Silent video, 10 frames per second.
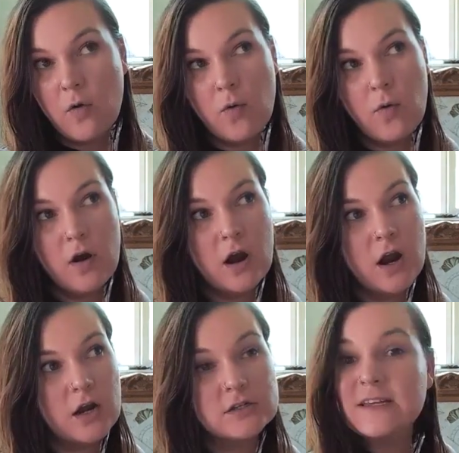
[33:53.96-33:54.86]

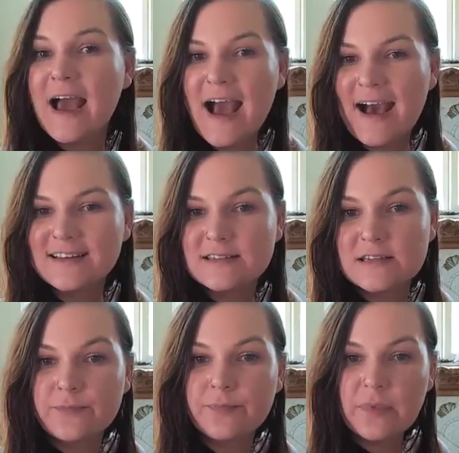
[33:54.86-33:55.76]
or to
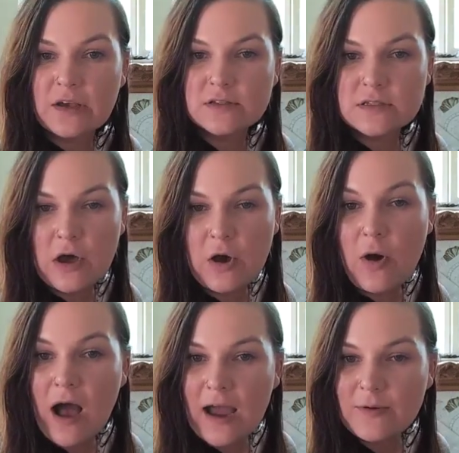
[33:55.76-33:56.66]
ask.
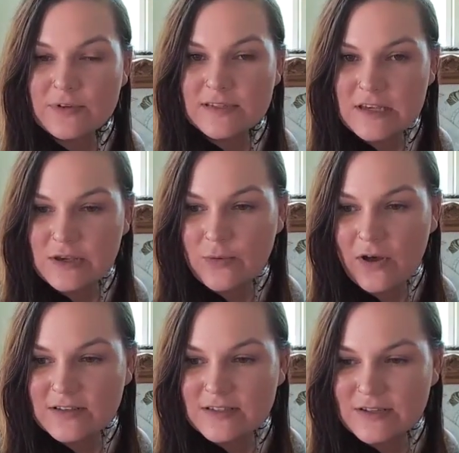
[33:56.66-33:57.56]
So I will see you
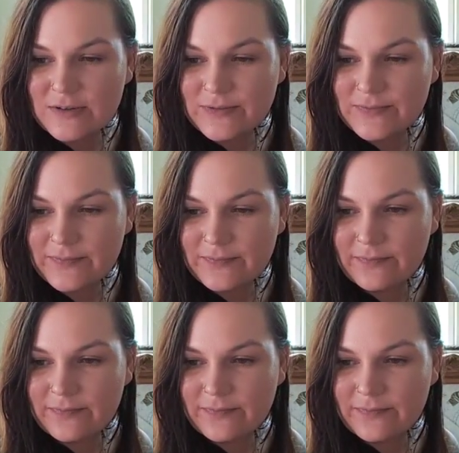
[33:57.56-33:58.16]
all soon.